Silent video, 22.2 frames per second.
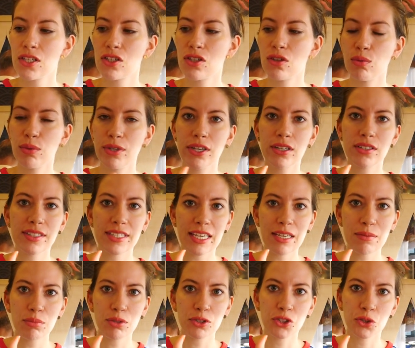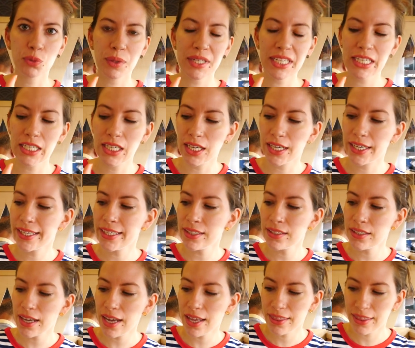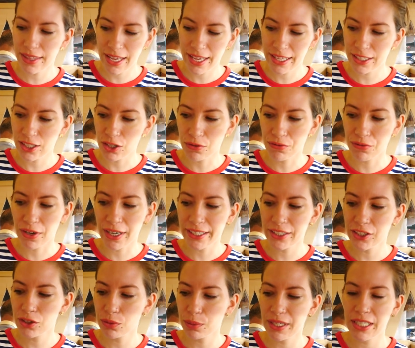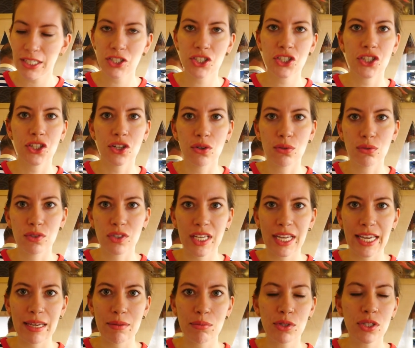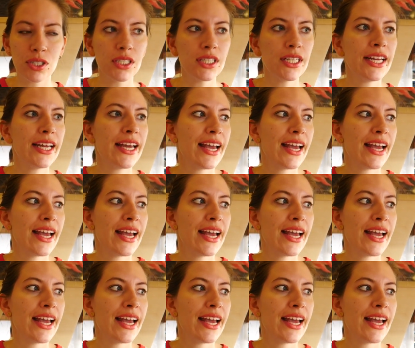So we are at table 29, and then you find your way to your own table.